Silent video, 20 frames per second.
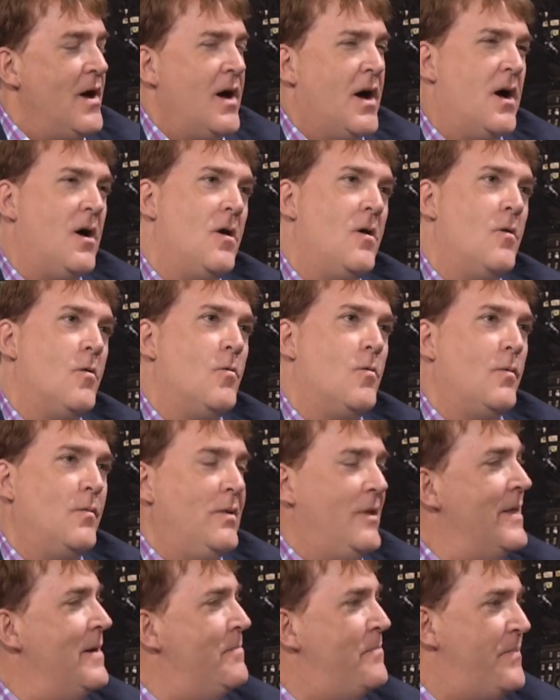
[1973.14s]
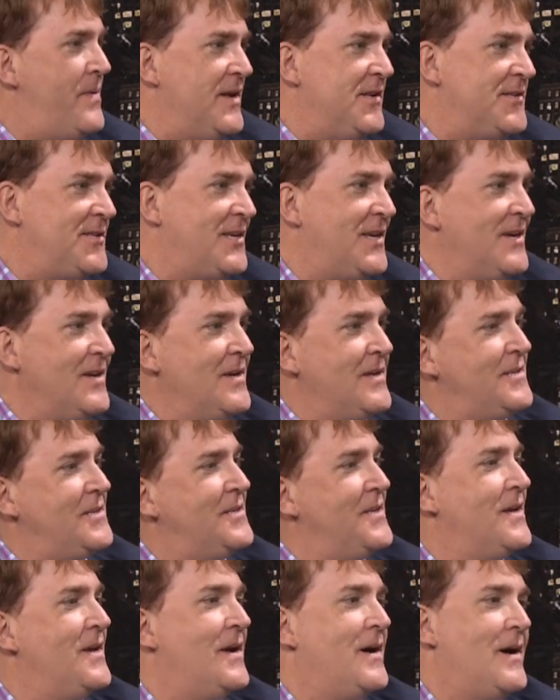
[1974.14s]
Oh, Limp
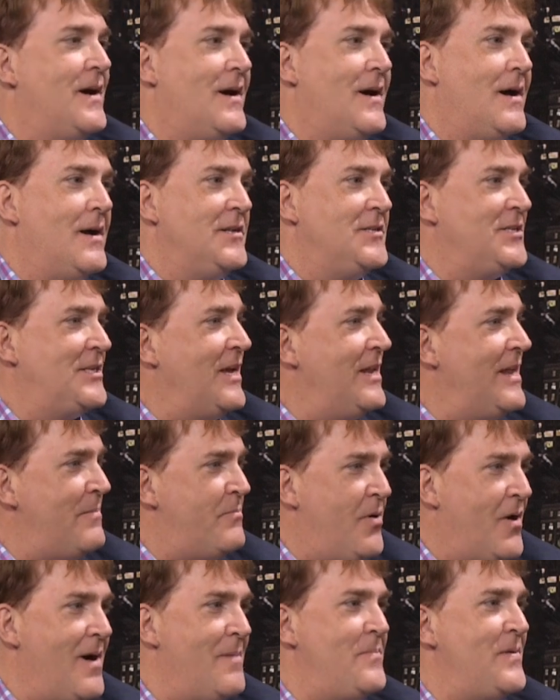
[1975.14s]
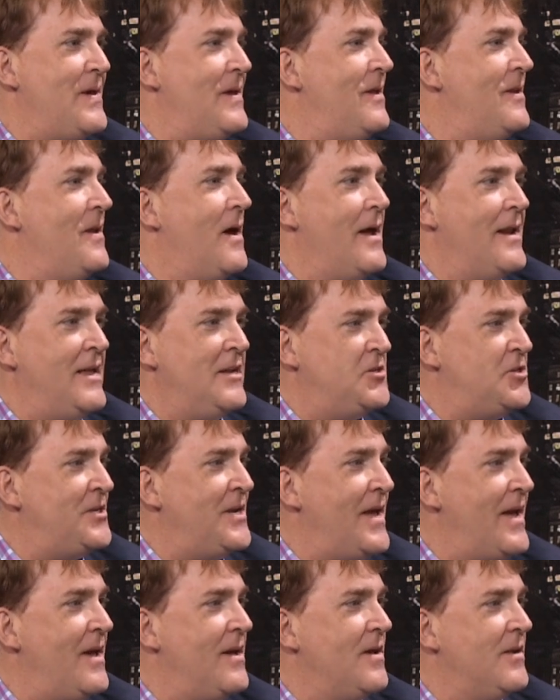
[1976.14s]
Bizkit, Skinny Puppy, Nine Inch
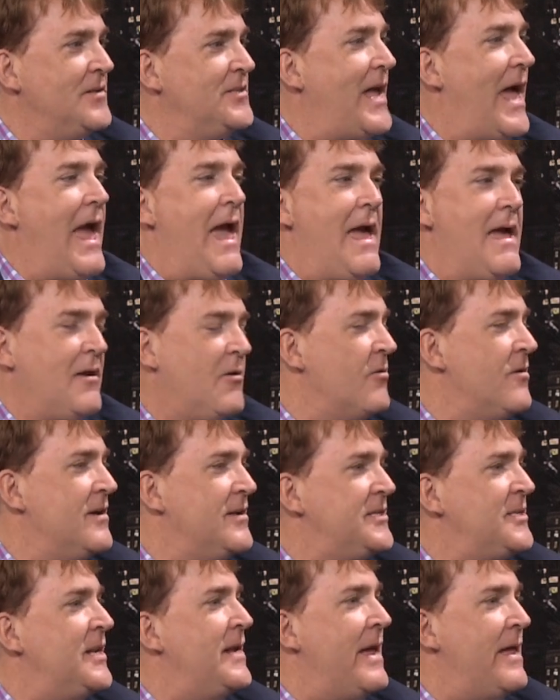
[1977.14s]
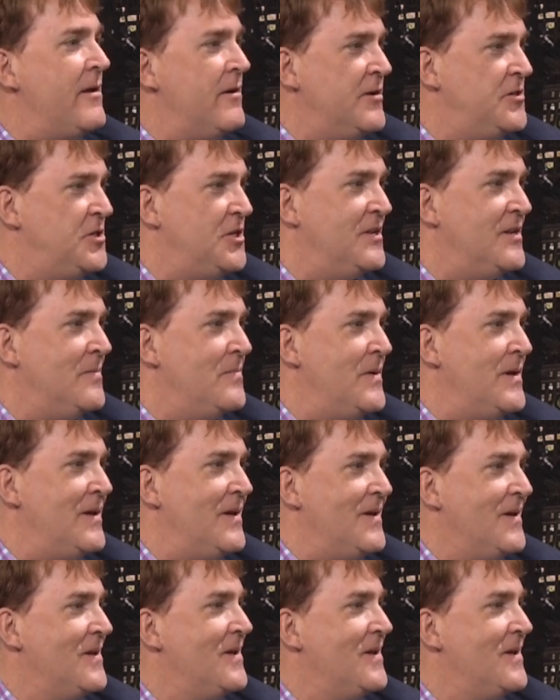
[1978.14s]
Nails. Anger is an energy to me.